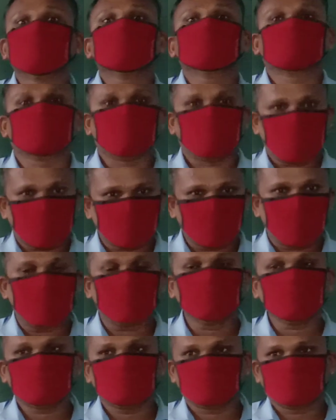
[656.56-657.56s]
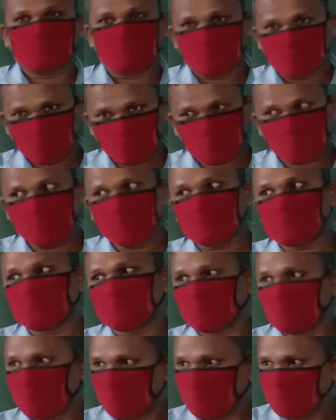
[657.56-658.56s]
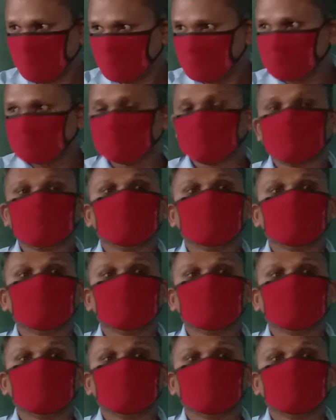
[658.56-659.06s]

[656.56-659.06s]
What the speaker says: some amount, some rupees from his